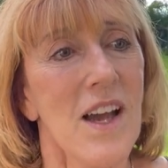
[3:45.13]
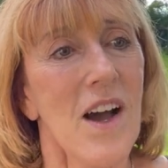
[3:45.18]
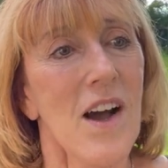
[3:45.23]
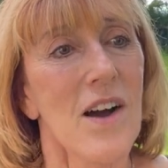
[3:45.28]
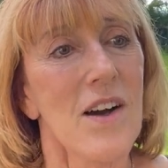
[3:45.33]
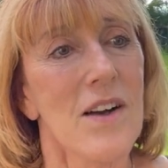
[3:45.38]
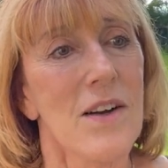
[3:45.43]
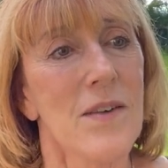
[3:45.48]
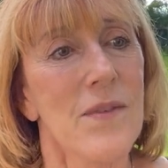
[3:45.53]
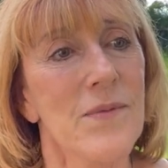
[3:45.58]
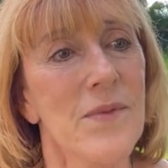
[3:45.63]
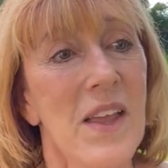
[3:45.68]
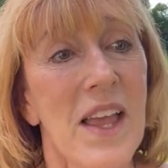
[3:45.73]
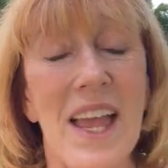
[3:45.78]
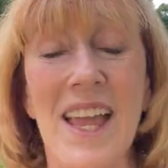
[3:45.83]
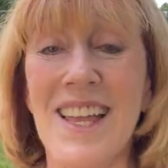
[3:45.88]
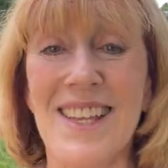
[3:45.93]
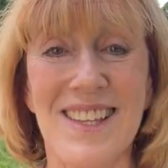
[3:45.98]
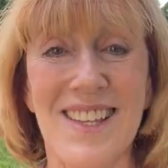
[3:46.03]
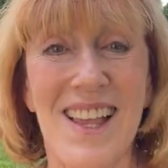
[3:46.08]

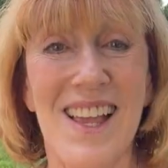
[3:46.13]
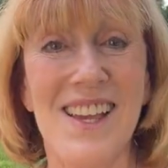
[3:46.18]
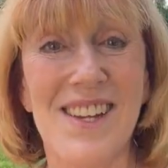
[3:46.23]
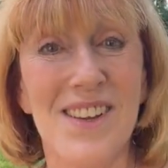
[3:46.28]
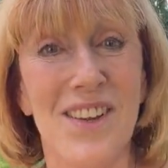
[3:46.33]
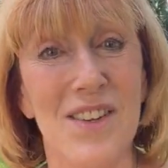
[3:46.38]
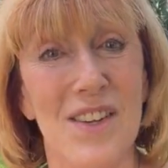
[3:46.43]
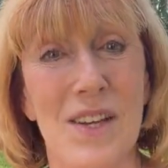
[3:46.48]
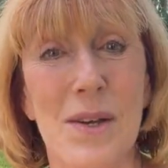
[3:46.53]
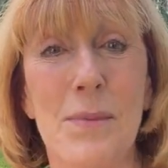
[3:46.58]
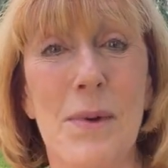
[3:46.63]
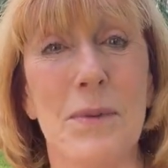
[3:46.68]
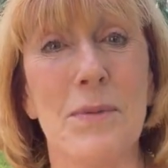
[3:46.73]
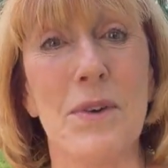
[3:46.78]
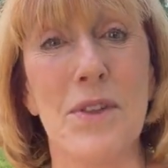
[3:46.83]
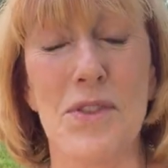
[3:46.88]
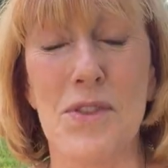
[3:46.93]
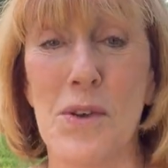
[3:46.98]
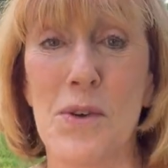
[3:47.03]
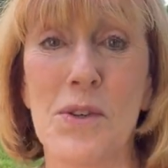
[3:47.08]
And I could come up
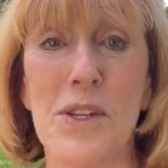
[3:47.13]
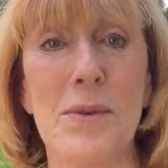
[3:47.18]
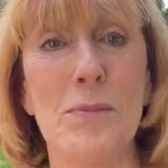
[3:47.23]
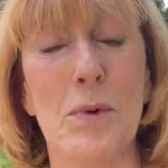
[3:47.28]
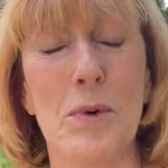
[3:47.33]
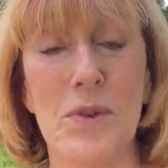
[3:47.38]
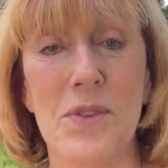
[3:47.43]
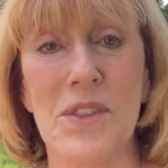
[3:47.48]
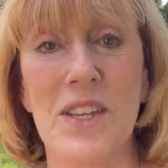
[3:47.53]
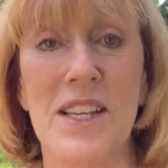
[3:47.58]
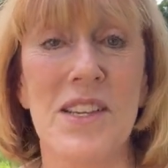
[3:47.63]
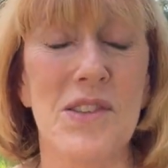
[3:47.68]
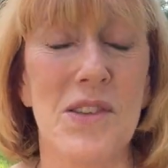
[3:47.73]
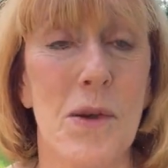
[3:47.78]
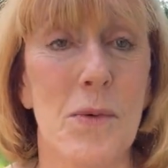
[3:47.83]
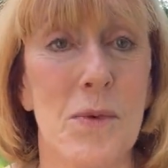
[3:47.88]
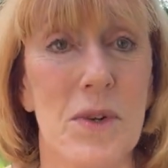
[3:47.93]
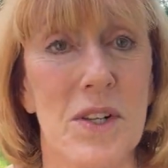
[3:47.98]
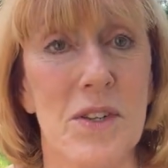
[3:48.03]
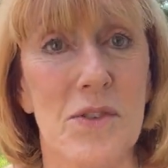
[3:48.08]
with 30 more things I
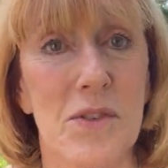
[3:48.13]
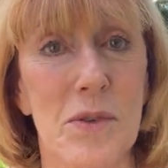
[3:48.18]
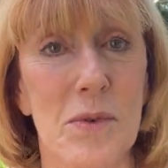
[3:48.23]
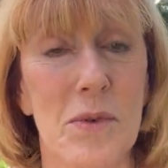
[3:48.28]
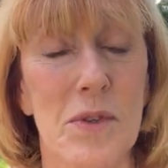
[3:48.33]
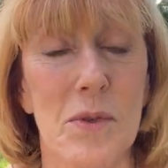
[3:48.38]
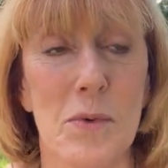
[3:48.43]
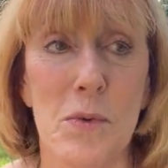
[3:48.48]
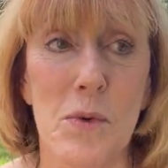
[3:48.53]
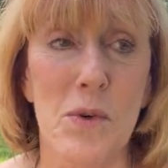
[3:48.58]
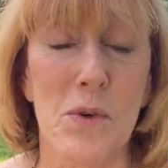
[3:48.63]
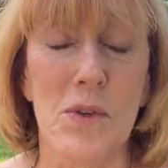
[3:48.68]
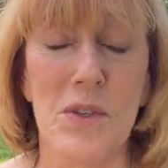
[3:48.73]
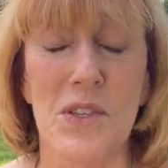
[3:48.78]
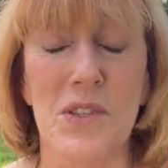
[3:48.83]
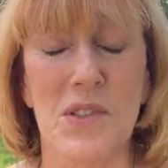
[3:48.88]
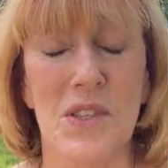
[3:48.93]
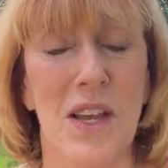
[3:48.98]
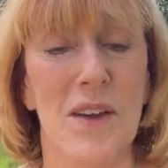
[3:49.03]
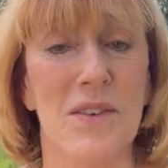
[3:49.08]
want to do in the world,
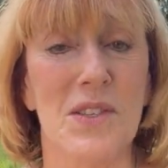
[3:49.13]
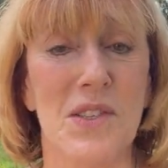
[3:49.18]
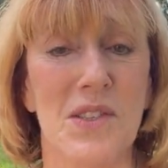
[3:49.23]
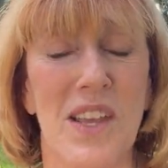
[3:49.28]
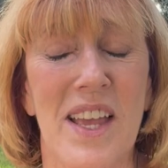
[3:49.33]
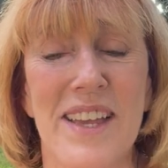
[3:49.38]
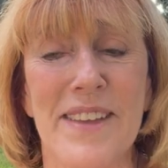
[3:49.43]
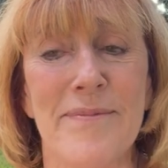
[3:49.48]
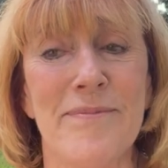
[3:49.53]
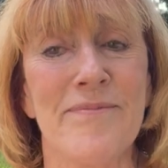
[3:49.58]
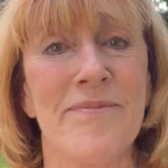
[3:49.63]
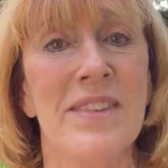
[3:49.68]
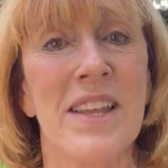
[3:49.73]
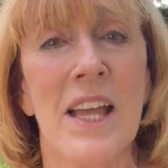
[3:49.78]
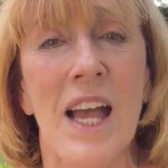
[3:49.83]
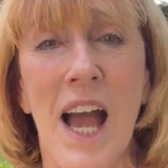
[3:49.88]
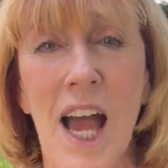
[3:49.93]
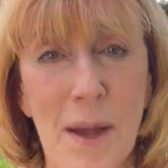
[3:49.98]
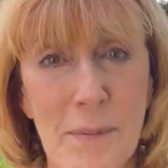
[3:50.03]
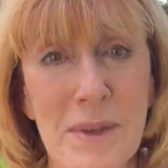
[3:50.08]
because I was like,
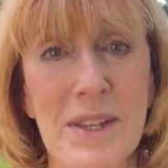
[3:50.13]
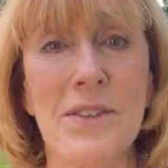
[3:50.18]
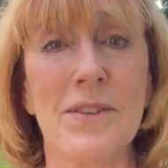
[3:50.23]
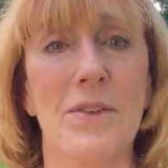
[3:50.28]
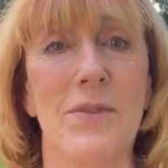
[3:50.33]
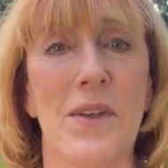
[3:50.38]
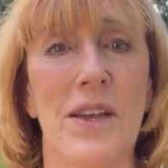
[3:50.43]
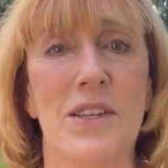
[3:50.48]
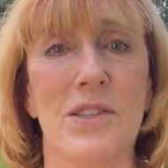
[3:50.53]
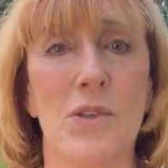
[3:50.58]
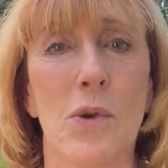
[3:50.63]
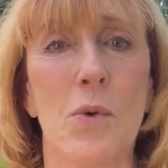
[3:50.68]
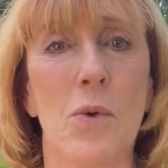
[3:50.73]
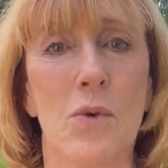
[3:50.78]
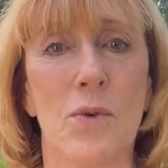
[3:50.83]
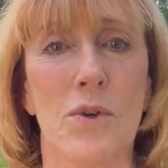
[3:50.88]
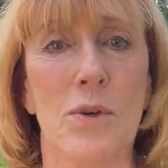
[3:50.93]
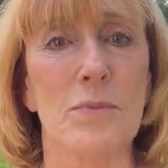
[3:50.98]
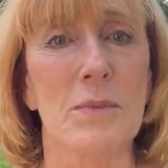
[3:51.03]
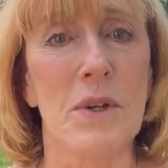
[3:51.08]
I'm in the last
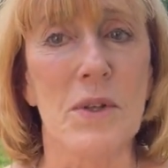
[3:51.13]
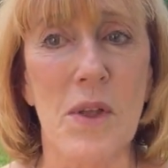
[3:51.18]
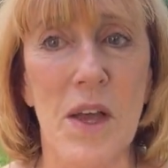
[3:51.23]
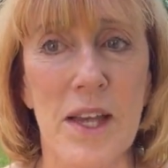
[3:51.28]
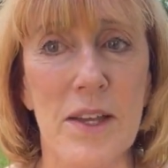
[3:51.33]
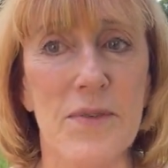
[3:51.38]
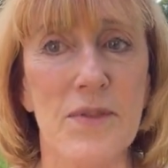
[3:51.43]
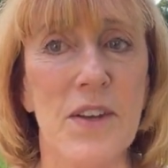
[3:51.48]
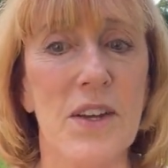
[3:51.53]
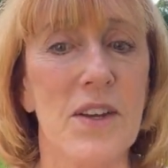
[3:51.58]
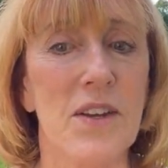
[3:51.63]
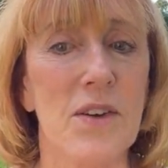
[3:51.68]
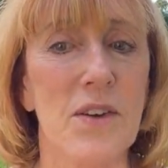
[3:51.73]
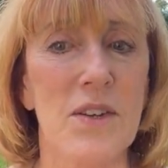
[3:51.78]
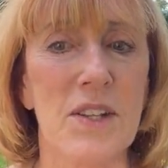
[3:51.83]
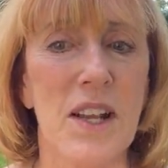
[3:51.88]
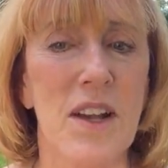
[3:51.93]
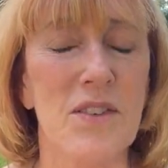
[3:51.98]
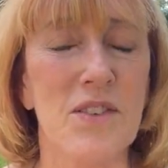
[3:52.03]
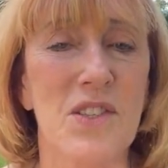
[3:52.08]
quarter of my life here,
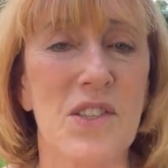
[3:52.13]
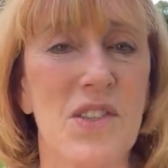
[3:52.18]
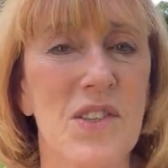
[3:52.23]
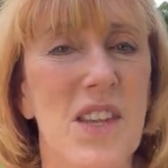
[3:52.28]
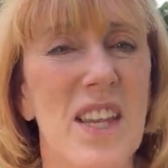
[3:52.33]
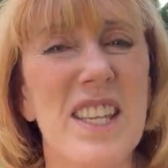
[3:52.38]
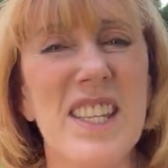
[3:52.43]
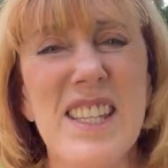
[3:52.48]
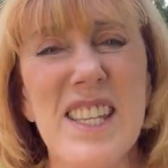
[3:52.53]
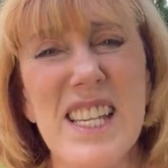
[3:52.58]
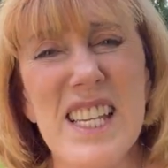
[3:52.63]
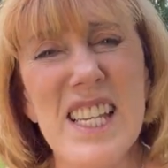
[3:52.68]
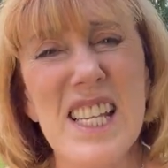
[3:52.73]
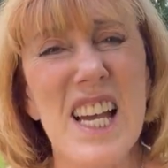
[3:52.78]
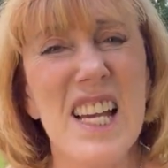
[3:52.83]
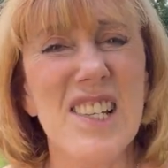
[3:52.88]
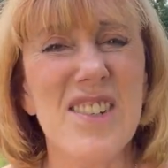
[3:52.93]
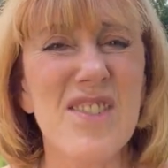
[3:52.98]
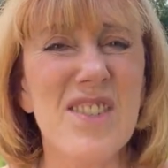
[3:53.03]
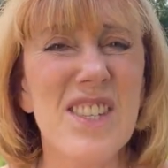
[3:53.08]
and I was just like,
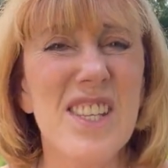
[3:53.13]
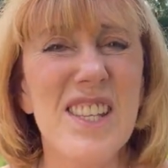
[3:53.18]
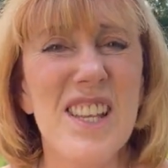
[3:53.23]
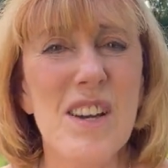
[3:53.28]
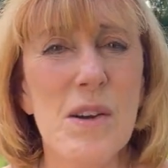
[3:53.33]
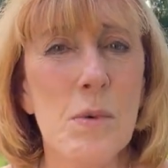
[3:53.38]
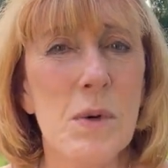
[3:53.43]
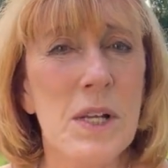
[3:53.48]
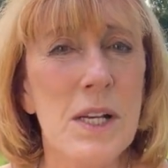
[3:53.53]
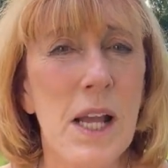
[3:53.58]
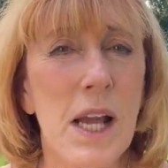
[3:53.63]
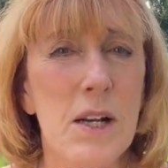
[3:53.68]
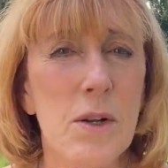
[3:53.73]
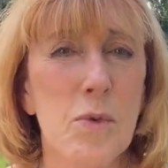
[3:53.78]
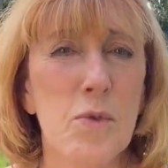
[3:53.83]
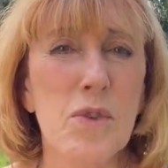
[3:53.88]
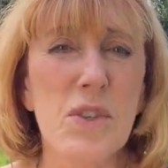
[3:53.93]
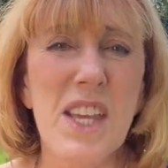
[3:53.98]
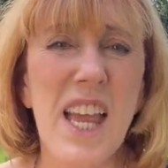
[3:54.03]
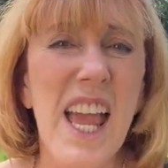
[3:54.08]
nah, you know what, I don't
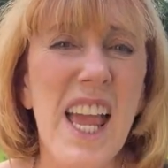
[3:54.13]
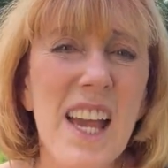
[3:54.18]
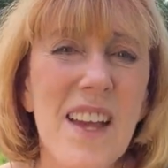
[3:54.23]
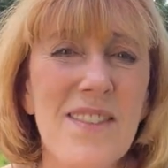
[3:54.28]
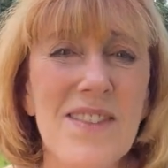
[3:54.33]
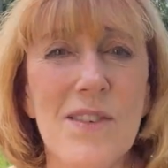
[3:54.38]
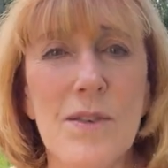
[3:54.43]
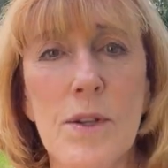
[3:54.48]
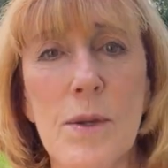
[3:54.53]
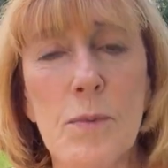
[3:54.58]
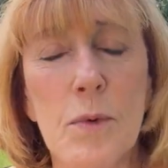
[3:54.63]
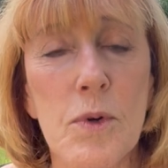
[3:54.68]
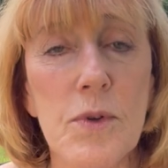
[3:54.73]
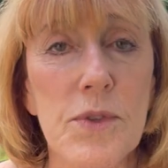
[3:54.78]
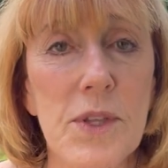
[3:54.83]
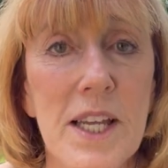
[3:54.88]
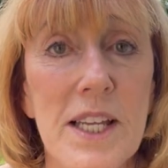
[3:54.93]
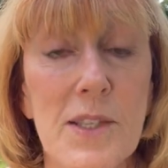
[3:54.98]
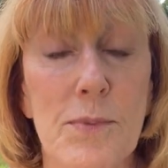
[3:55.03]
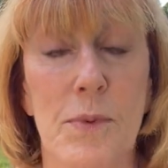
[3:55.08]
really have 30 more
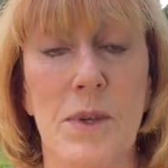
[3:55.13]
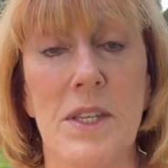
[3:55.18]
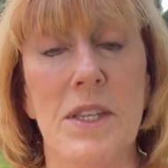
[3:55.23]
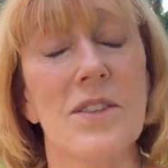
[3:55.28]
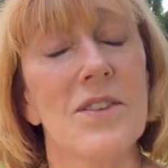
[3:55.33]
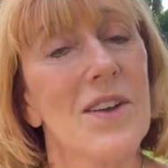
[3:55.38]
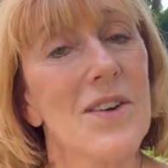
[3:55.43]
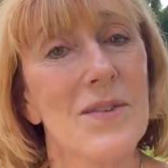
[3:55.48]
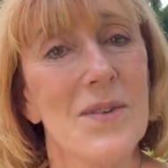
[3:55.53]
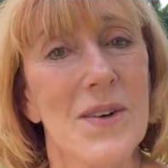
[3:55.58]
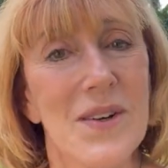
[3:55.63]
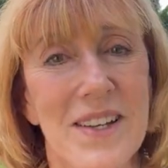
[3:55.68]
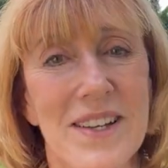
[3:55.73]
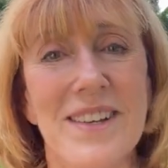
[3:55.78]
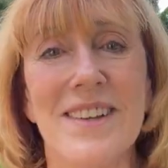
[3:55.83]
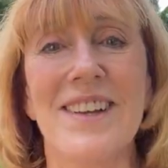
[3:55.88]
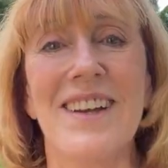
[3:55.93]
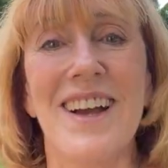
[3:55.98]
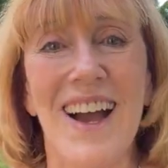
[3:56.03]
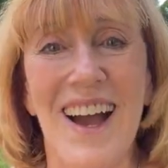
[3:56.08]
things, but you know what,
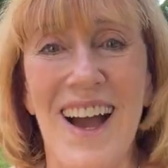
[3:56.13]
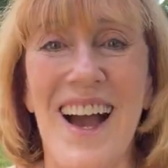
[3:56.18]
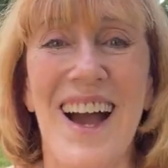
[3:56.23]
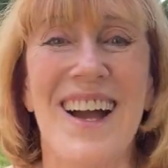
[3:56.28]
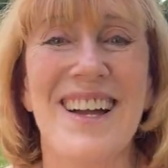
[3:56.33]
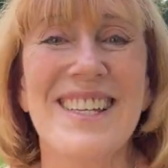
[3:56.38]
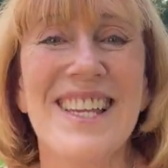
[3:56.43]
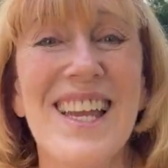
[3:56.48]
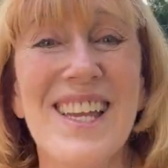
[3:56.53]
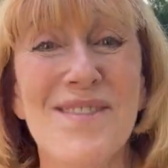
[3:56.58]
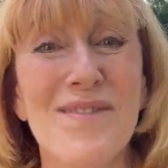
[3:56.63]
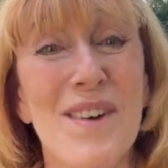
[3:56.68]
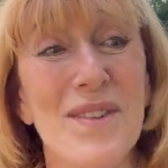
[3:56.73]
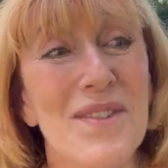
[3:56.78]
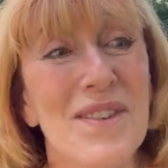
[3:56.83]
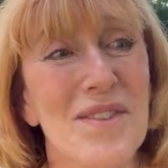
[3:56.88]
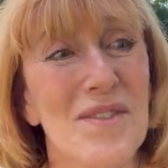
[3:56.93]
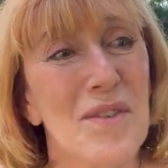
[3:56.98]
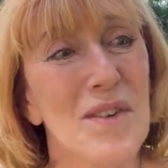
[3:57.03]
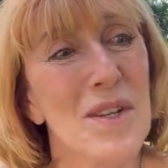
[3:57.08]
I came up
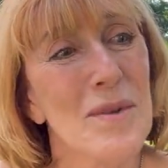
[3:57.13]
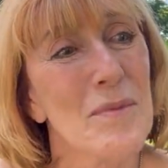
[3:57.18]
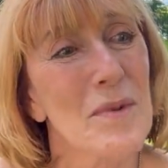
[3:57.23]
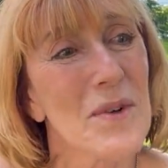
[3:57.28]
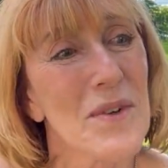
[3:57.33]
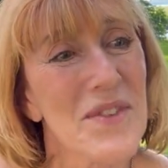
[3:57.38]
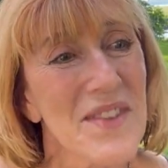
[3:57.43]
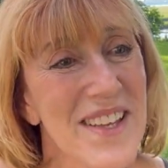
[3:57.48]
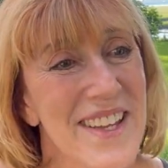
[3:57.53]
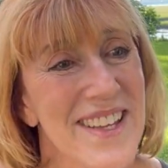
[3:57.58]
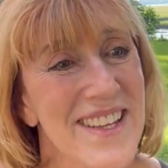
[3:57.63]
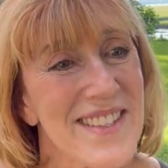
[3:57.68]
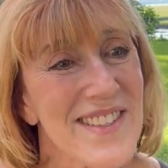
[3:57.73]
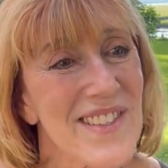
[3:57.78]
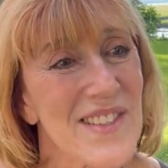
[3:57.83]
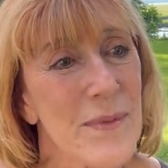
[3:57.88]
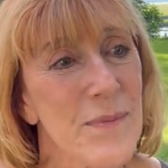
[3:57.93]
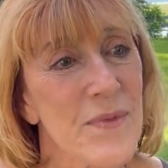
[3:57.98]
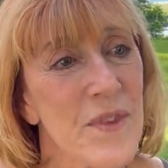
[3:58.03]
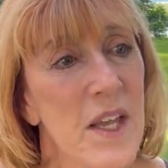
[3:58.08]
with 30 more
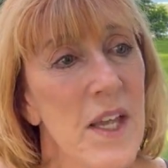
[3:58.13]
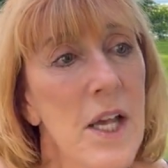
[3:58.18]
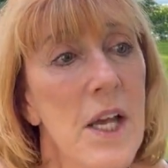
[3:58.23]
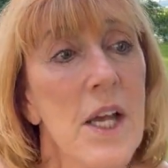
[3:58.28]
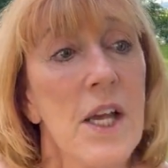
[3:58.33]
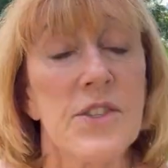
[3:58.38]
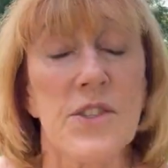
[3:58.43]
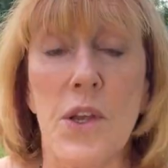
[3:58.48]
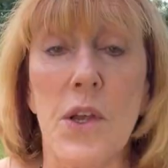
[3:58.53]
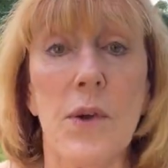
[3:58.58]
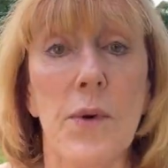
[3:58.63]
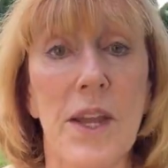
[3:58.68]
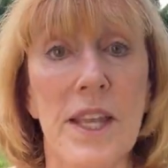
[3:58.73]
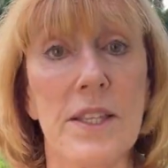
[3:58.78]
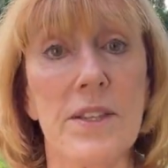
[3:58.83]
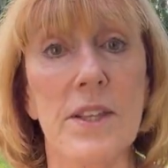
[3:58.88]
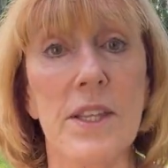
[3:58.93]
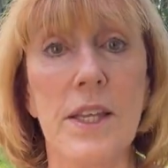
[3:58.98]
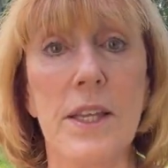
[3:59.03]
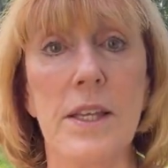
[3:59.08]
things. So,
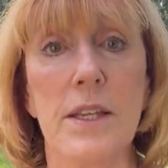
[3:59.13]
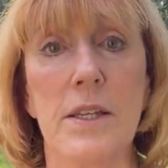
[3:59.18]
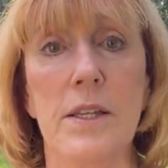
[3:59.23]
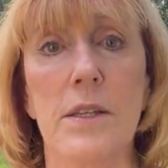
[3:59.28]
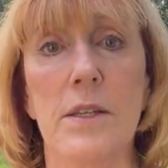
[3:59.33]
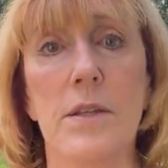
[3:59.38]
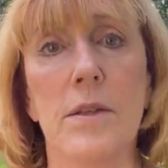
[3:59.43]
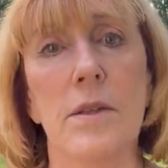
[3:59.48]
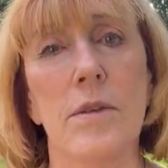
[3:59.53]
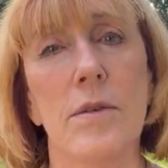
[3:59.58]
and then